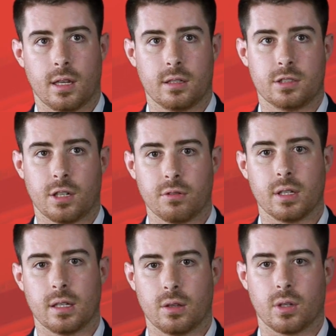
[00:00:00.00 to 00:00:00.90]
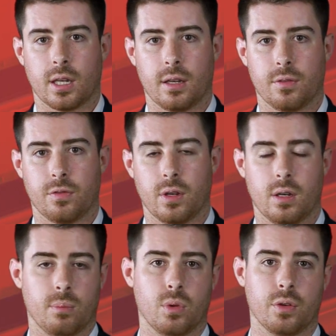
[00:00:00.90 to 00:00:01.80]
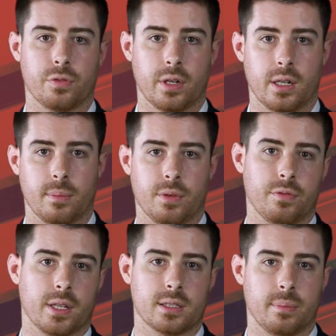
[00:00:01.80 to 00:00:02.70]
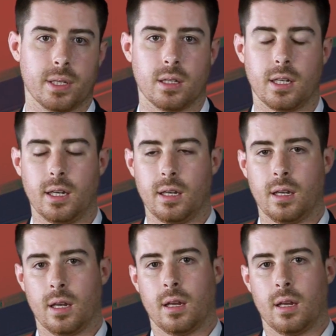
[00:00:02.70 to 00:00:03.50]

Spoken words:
they're generally looking for more freedom and flexibility.